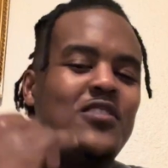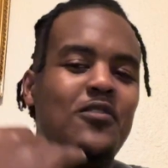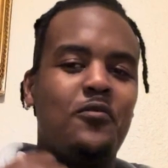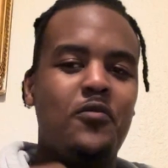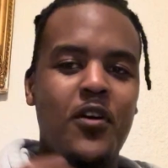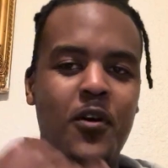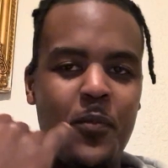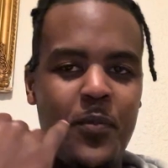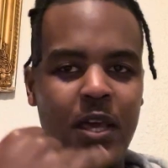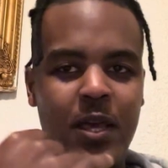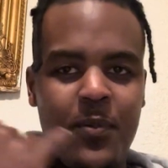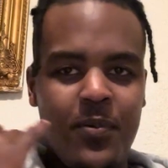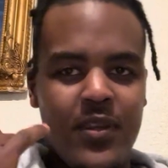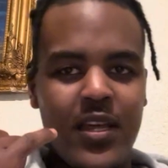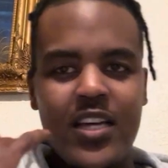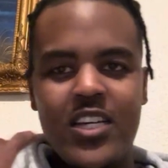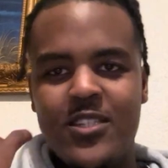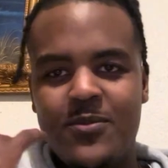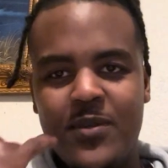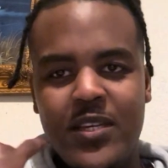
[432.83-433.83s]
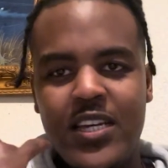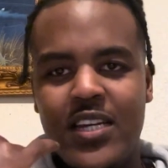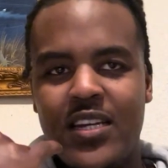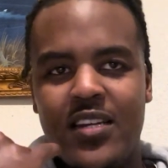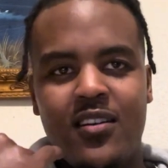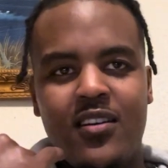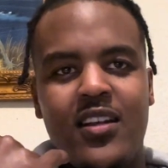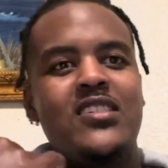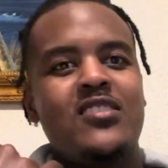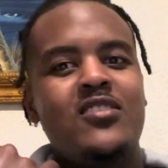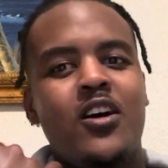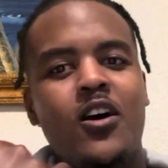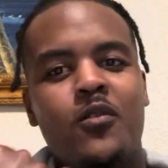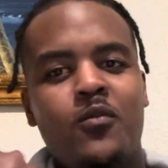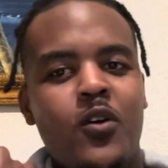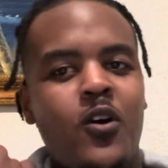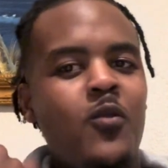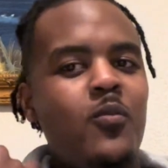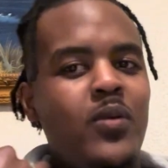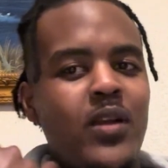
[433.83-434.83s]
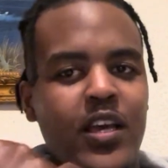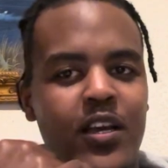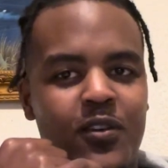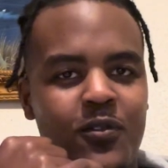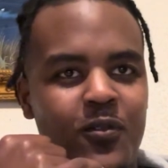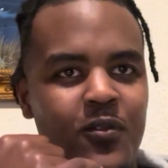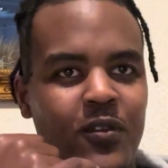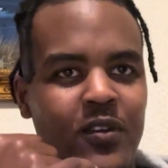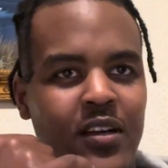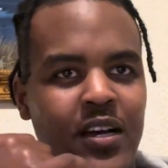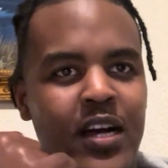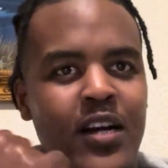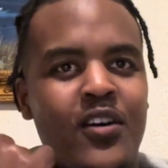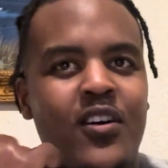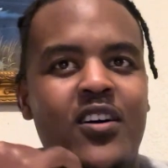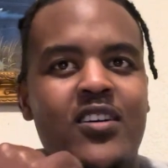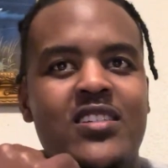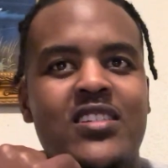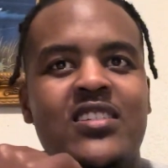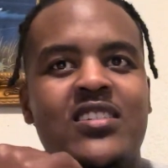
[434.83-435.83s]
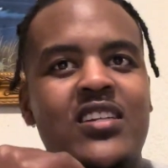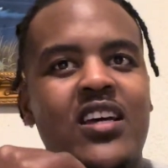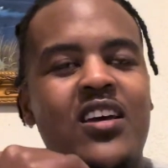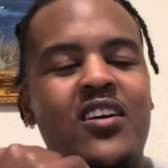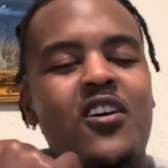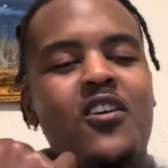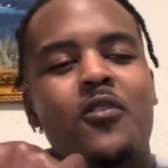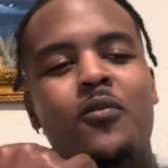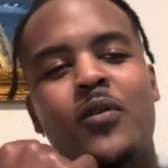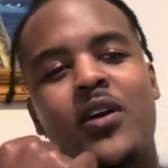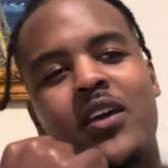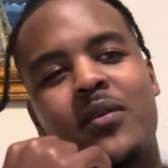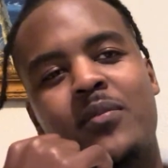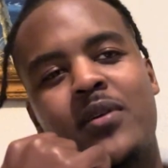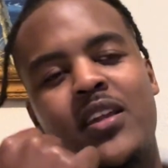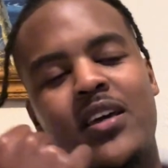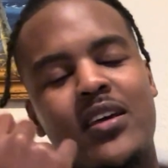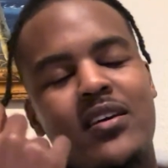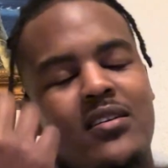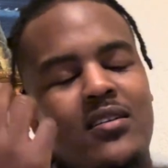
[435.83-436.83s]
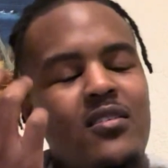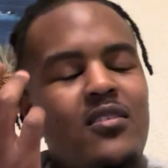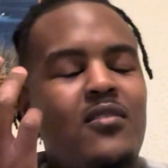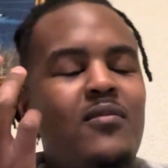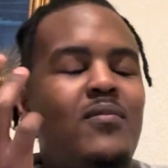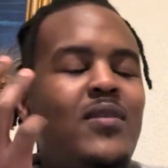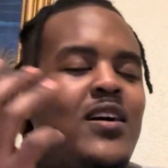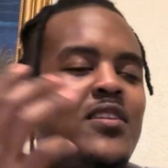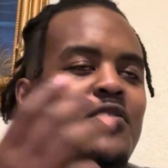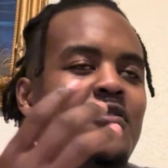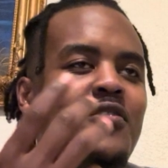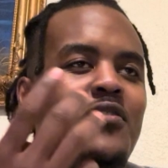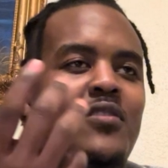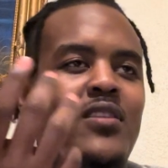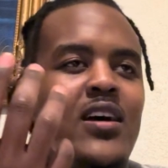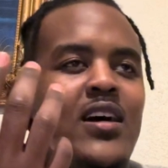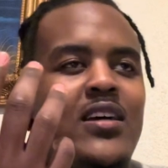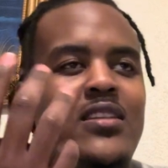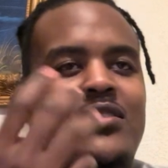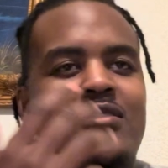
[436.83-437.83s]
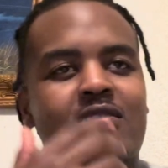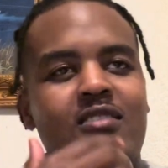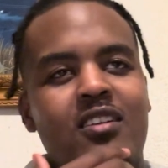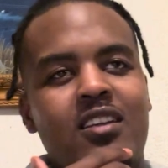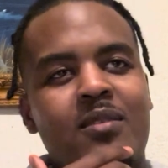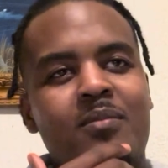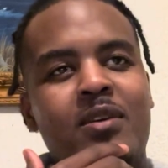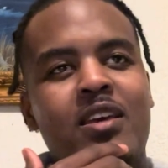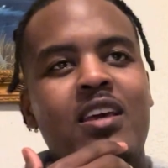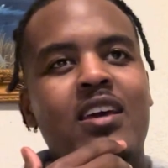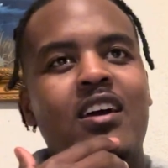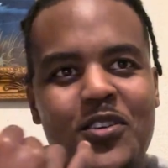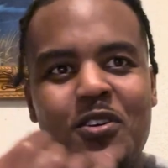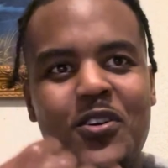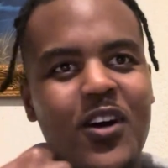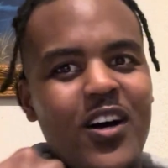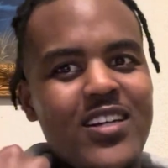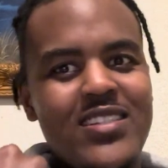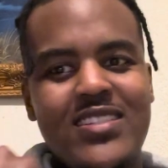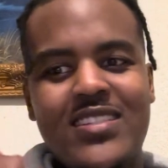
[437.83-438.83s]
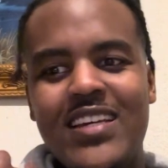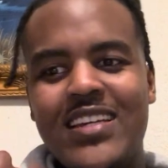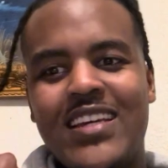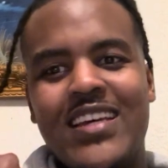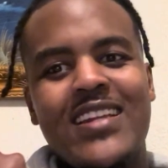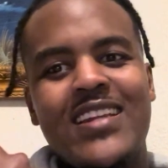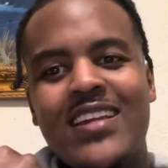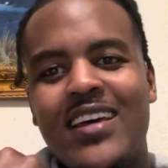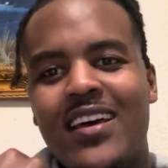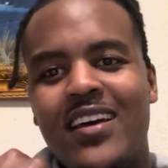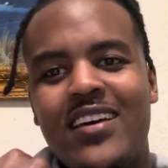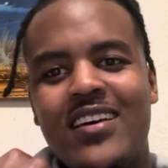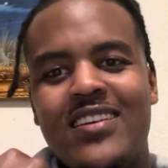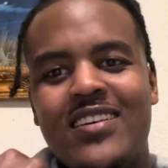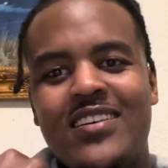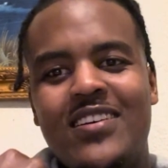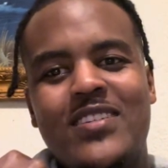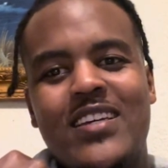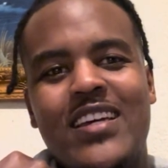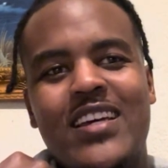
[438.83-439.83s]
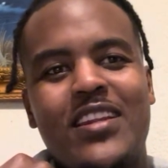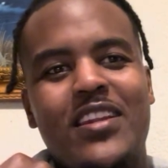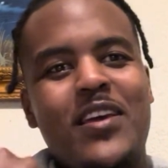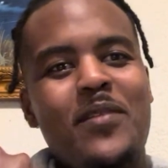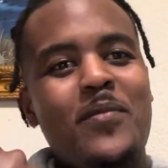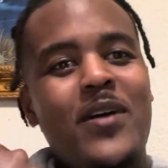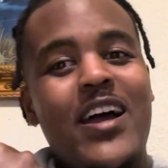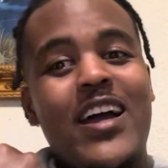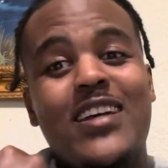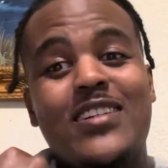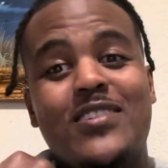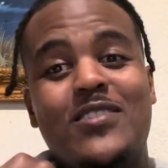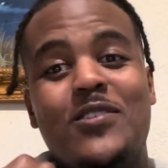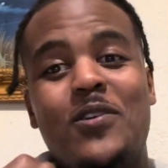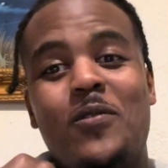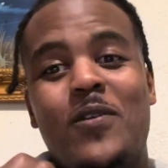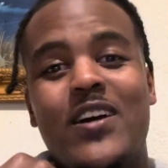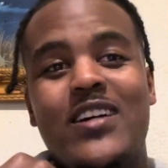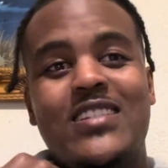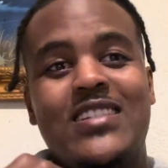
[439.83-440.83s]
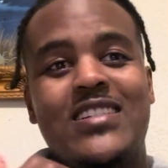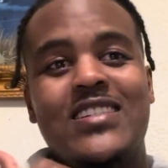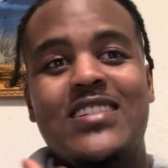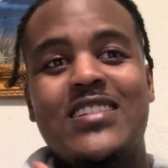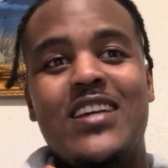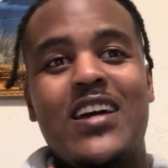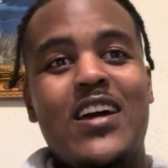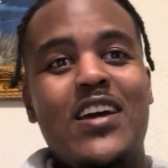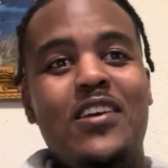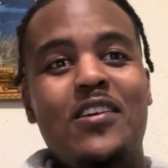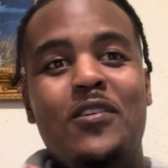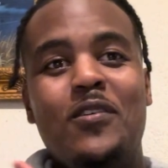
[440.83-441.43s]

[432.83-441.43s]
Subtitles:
real people that you're speaking on. It's not a role play call. I can't just say, oh, wait a minute. I don't know the answer. You got to stick in there. You're saying they might ask you a question that